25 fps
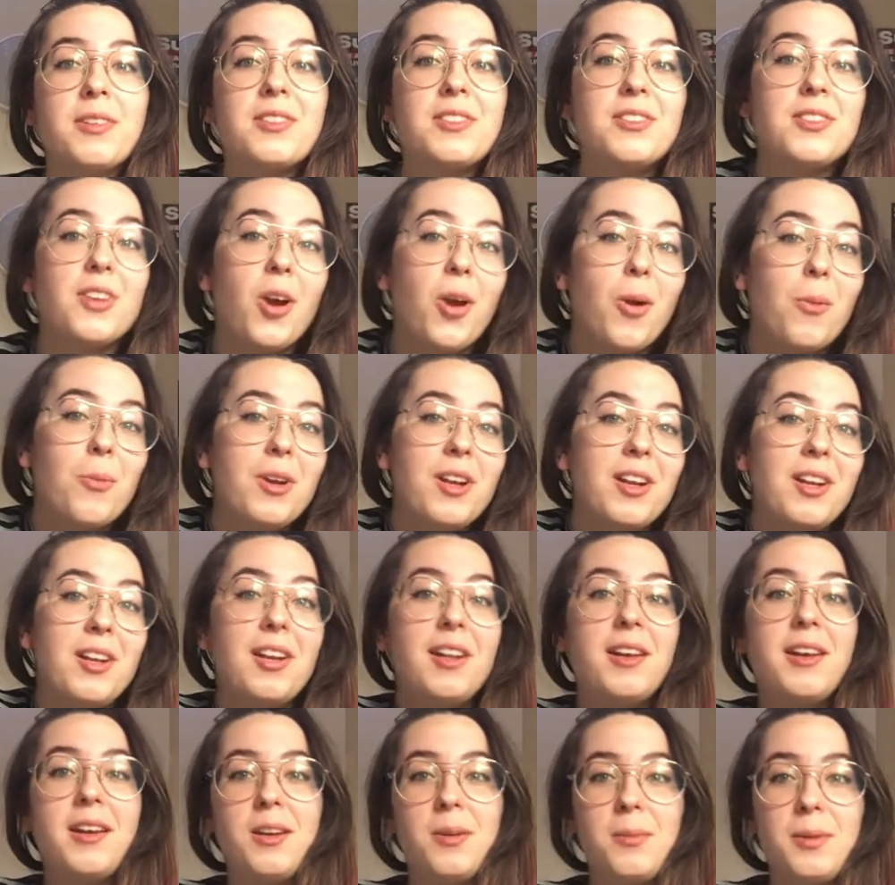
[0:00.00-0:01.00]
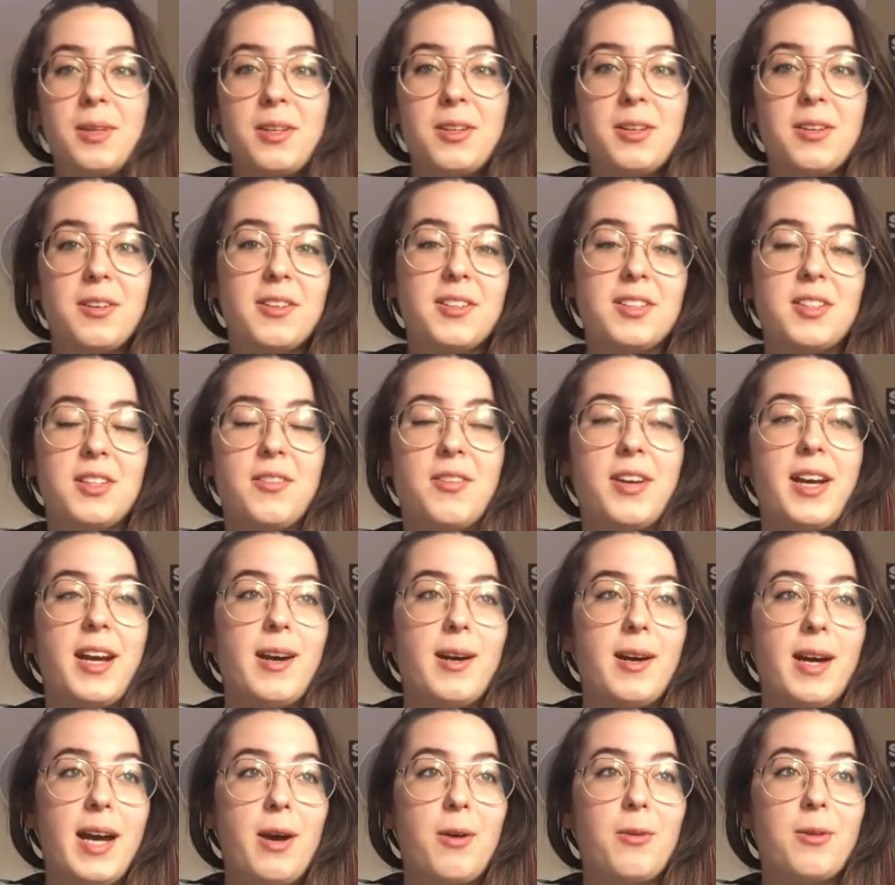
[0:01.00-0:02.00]
so I'm a little bit nervous
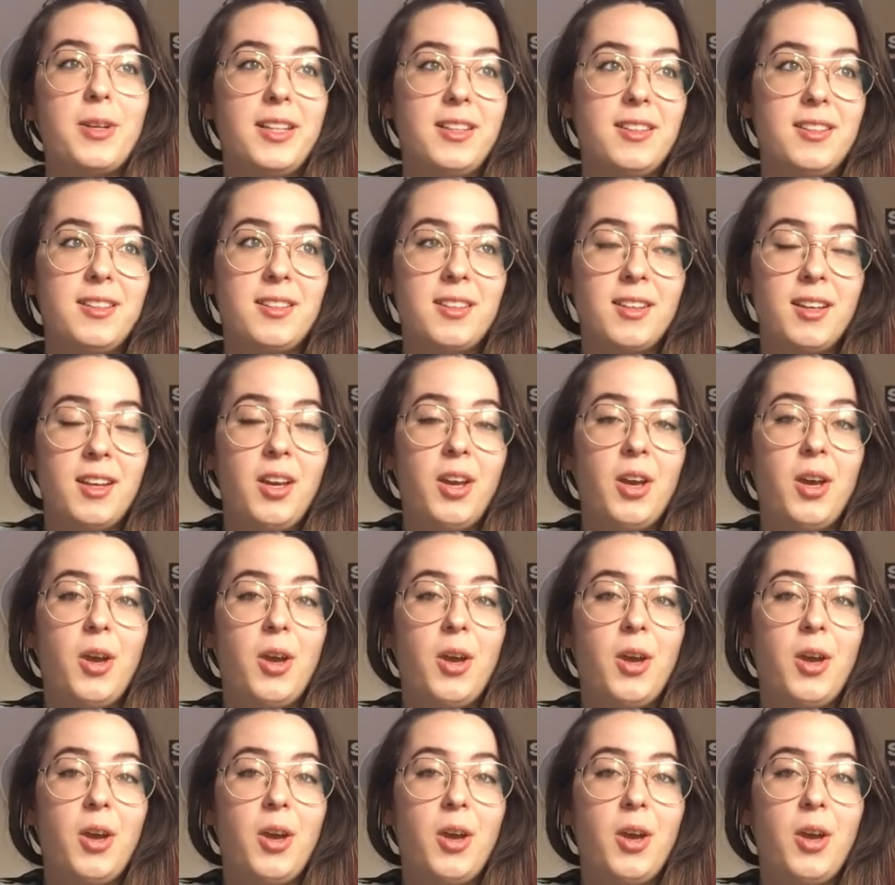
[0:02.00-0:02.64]
about how it's